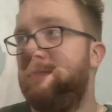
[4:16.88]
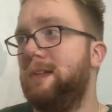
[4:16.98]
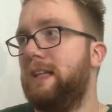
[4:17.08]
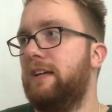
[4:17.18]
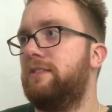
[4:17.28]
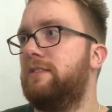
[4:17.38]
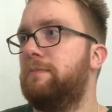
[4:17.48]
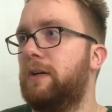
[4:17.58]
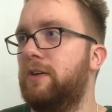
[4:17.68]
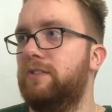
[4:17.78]
but that's
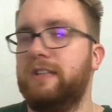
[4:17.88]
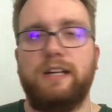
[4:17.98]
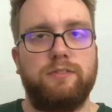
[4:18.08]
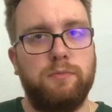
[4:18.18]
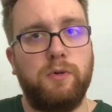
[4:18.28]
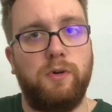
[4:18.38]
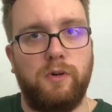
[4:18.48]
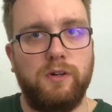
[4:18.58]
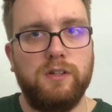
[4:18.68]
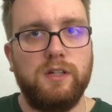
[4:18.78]
because that's
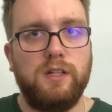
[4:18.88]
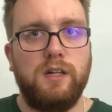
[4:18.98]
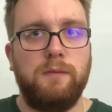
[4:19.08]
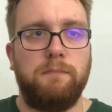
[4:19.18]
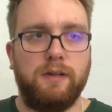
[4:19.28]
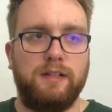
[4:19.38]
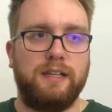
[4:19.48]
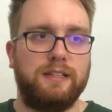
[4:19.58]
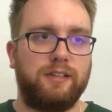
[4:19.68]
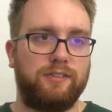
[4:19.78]
war. But
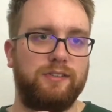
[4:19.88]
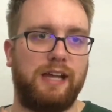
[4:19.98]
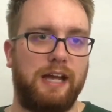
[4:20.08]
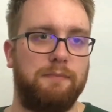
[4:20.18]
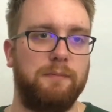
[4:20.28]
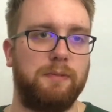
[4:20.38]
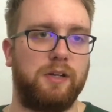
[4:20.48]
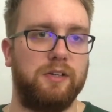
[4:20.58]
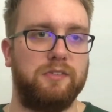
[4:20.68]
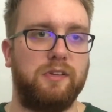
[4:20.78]
it doesn't happen
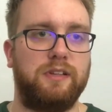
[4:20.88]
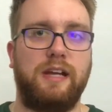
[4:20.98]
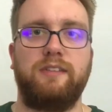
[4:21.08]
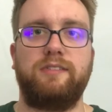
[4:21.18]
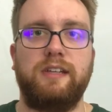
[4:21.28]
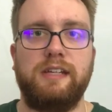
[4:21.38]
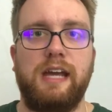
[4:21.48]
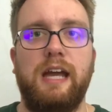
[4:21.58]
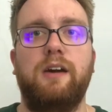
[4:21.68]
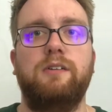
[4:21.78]
because let's see
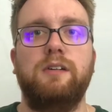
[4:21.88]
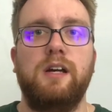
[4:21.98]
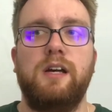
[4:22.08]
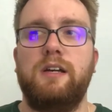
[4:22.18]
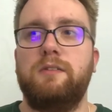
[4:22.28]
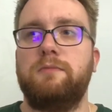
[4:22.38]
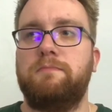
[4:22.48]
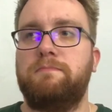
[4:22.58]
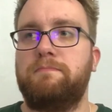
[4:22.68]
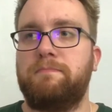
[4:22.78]
how
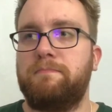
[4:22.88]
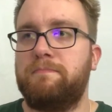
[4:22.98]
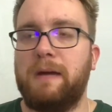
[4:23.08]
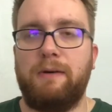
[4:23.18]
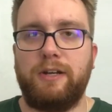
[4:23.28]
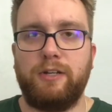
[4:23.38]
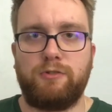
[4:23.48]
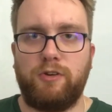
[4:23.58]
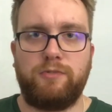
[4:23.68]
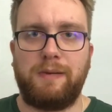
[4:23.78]
I can
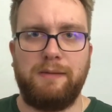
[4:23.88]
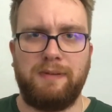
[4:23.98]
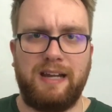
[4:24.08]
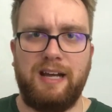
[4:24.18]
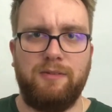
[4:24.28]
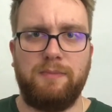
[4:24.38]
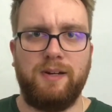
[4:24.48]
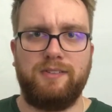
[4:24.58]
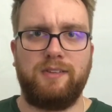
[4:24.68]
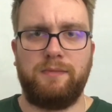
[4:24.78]
gross people out
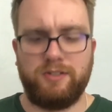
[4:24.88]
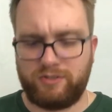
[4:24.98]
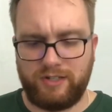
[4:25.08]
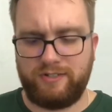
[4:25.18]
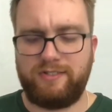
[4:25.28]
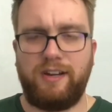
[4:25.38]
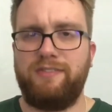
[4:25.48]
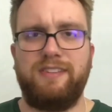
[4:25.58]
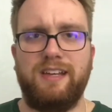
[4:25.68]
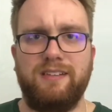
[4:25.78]
by someone trying to
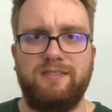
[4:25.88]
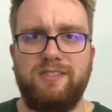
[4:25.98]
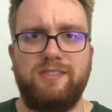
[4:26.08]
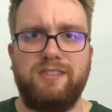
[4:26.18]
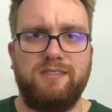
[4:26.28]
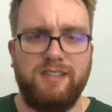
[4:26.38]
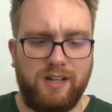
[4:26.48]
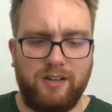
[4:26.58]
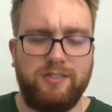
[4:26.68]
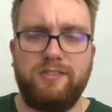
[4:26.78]
stuff their
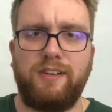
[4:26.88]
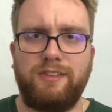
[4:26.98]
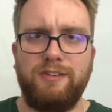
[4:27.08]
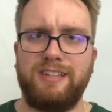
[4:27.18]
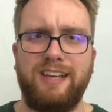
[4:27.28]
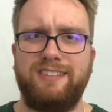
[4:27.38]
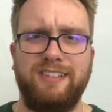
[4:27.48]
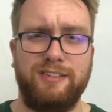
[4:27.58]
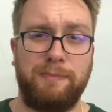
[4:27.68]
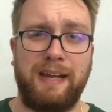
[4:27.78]

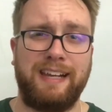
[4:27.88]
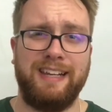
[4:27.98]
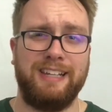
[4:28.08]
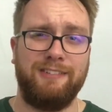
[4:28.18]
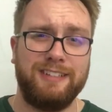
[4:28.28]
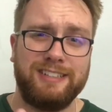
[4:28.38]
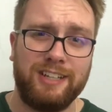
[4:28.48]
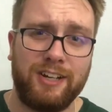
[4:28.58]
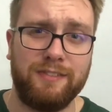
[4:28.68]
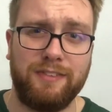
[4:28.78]
intestines back in. There is
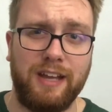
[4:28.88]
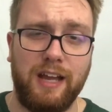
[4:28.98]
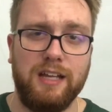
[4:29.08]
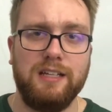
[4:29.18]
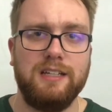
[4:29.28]
none of that.